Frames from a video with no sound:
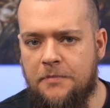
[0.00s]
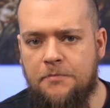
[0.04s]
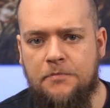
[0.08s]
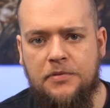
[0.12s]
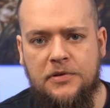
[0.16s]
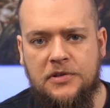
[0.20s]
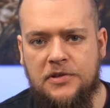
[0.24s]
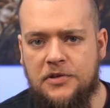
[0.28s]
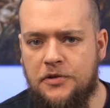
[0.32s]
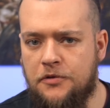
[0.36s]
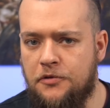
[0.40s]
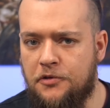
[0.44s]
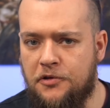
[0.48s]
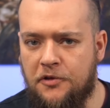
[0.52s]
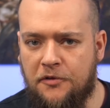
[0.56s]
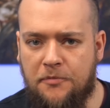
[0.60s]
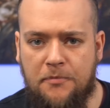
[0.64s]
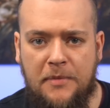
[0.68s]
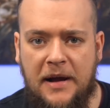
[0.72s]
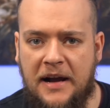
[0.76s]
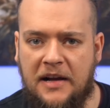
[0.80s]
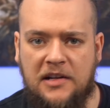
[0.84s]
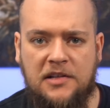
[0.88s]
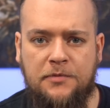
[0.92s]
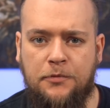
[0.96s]
In pursuit of
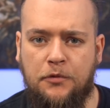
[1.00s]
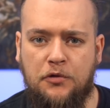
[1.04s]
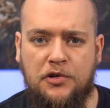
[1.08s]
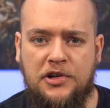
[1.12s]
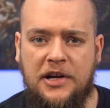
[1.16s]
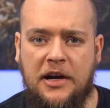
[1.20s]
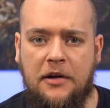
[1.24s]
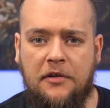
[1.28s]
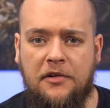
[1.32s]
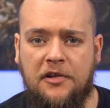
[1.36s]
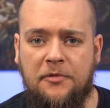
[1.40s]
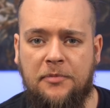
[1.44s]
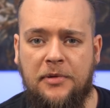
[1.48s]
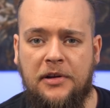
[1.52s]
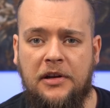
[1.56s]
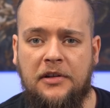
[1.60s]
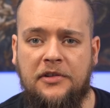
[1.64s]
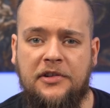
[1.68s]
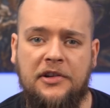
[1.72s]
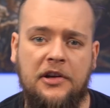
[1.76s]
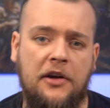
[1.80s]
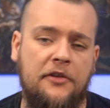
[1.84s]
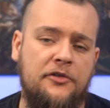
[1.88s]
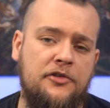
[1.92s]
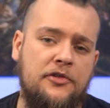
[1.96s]
maximal charitability,